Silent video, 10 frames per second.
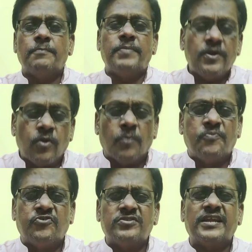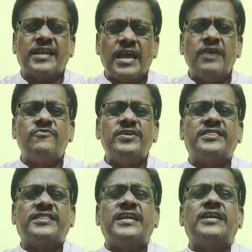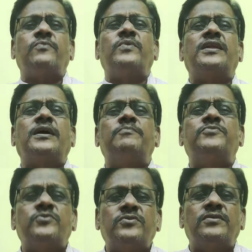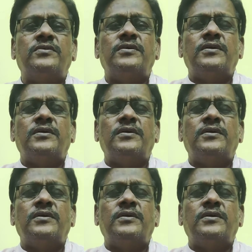Be hopeful that everything will come to